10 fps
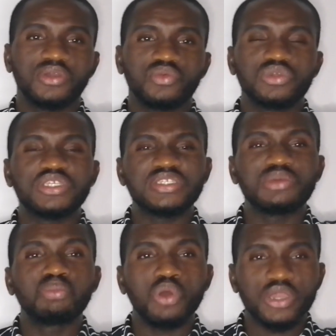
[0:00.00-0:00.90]
which is the
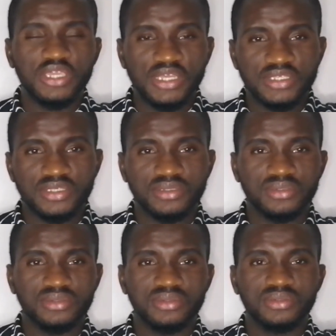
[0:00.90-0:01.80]
bulkiness.
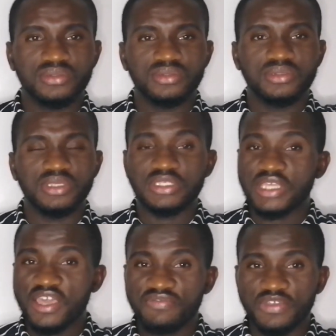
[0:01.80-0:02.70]
It's
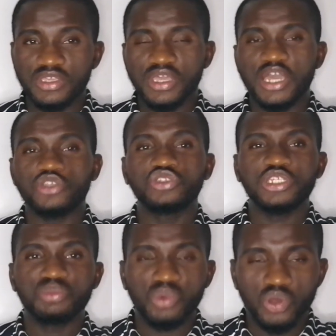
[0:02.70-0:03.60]
heavy and you
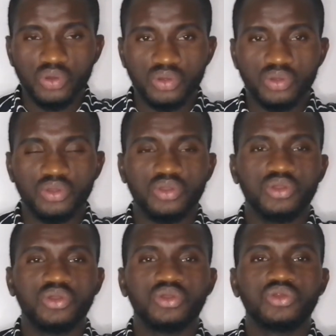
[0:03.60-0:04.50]
need more.
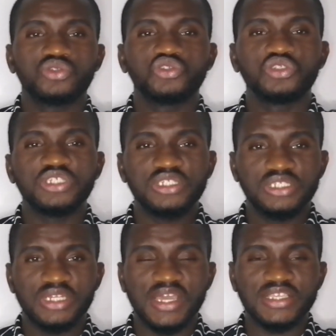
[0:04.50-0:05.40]
You need
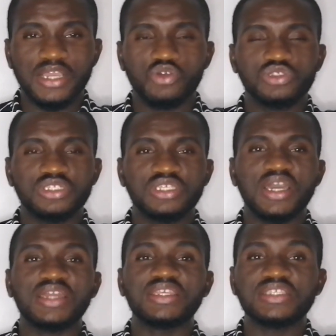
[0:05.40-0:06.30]
larger quantity
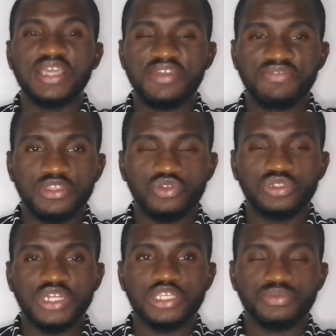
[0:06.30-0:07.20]
and it's heavy to
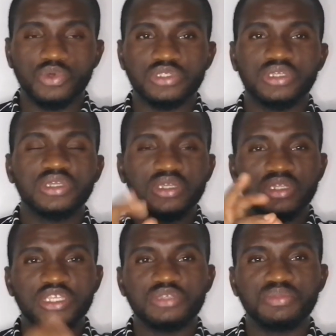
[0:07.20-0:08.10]
transport.
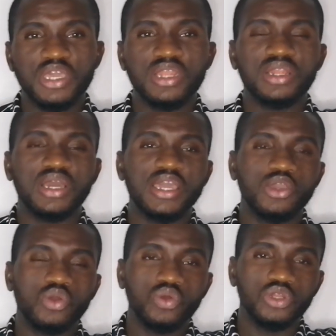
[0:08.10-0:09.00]
The smell and a
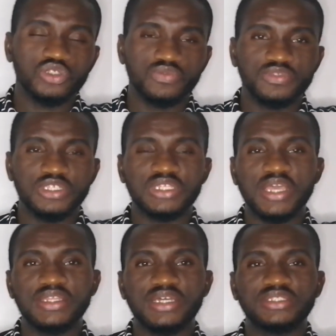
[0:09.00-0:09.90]
whole lot of things
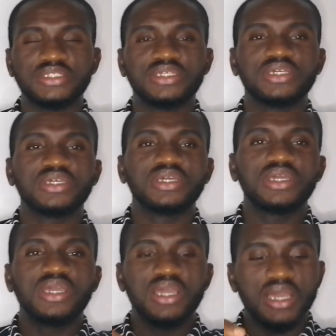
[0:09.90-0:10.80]
like that.
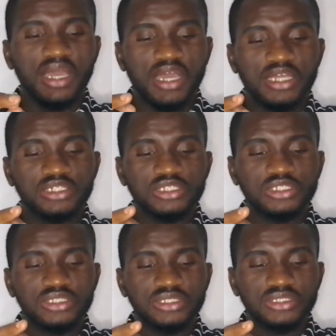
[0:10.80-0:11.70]
And
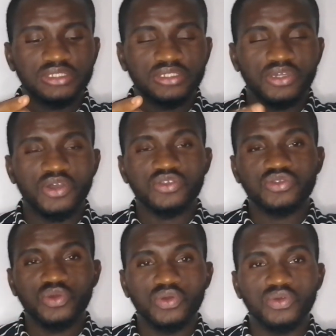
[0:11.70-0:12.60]

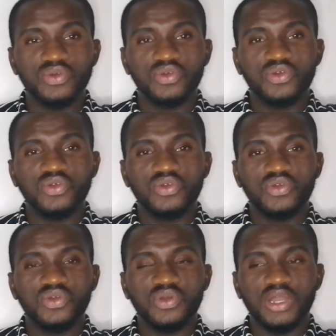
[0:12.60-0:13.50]
also,
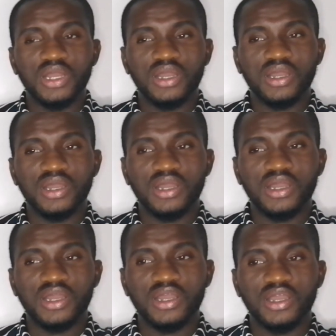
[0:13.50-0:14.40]
let